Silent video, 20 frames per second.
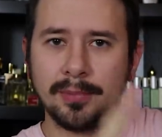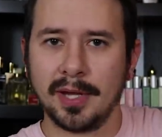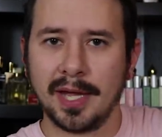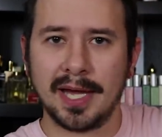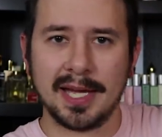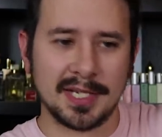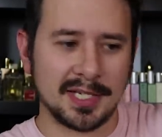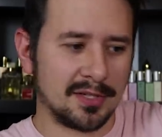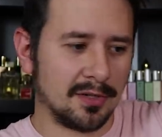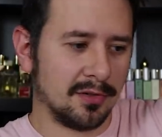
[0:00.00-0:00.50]

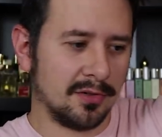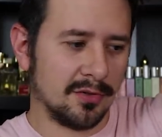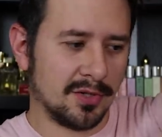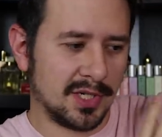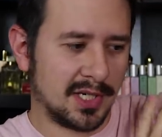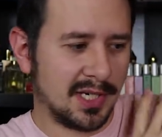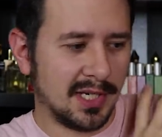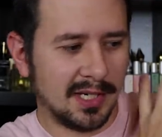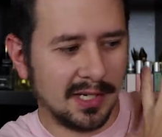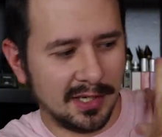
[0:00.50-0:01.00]
blast on your
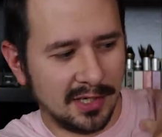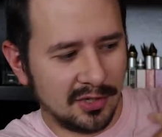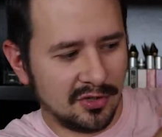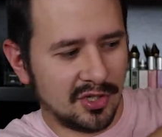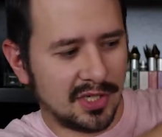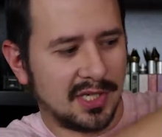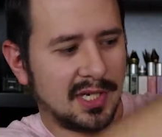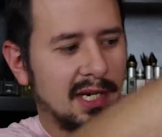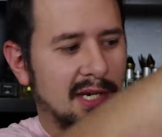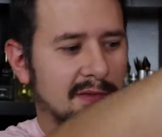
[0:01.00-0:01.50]
skin and
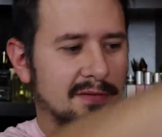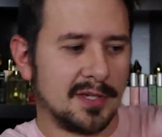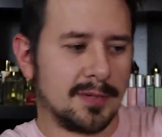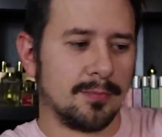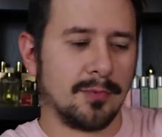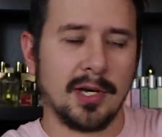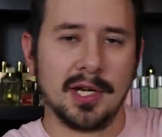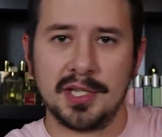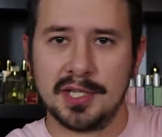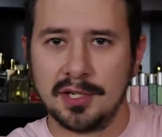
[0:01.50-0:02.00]
just kind of
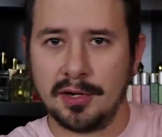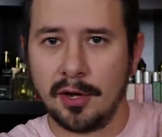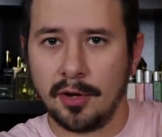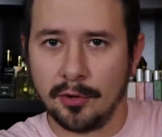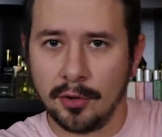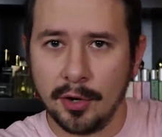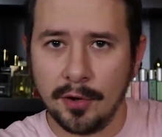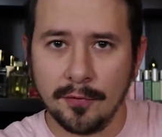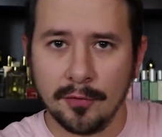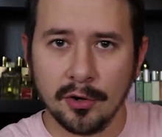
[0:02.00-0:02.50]
spreads it
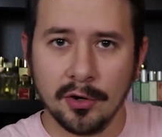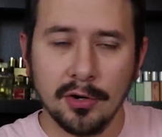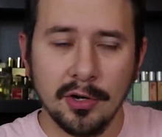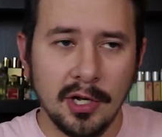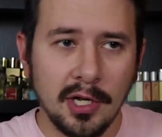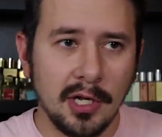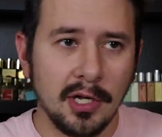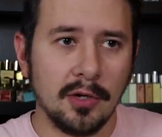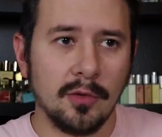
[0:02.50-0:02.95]
all over,